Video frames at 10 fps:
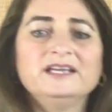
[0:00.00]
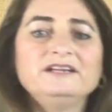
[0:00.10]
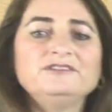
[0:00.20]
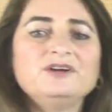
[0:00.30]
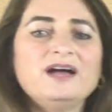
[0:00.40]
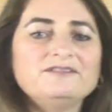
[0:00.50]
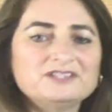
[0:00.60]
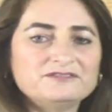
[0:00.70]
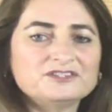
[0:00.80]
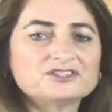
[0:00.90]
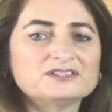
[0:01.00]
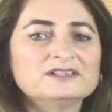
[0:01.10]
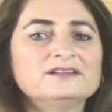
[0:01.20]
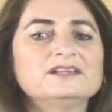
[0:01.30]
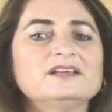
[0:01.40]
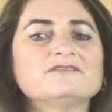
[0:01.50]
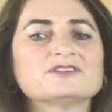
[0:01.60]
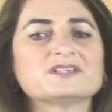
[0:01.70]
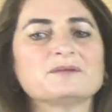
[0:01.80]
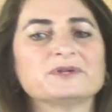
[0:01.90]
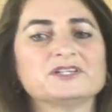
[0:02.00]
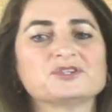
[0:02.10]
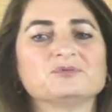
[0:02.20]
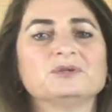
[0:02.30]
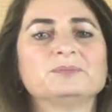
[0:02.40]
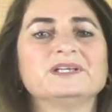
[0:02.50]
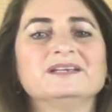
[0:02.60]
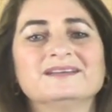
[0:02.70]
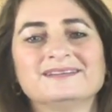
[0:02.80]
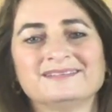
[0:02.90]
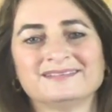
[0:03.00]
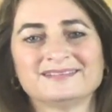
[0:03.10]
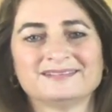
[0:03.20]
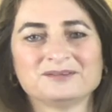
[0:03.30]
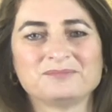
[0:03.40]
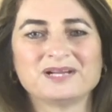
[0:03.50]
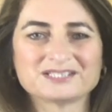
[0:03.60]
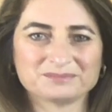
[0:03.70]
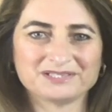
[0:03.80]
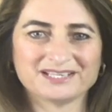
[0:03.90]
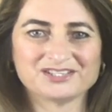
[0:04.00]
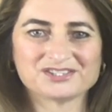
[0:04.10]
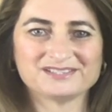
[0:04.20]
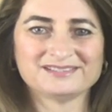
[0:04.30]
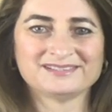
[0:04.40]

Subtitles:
And if you have division, the inverse operation will be multiplication.